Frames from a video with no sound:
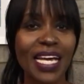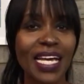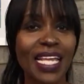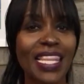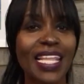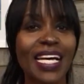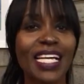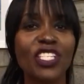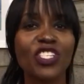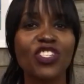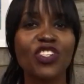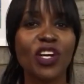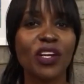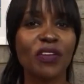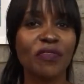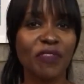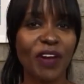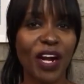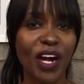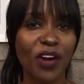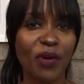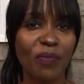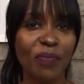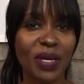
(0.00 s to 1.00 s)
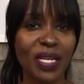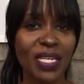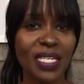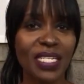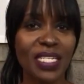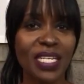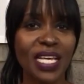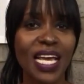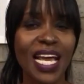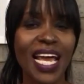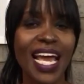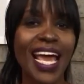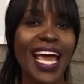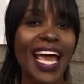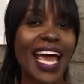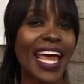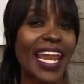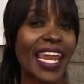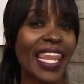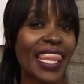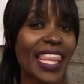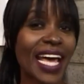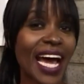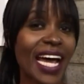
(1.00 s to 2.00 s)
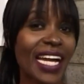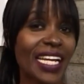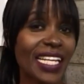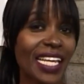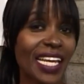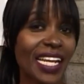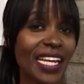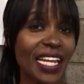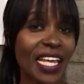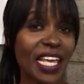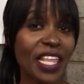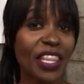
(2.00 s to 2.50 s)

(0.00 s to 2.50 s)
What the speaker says: that's your environment. And that can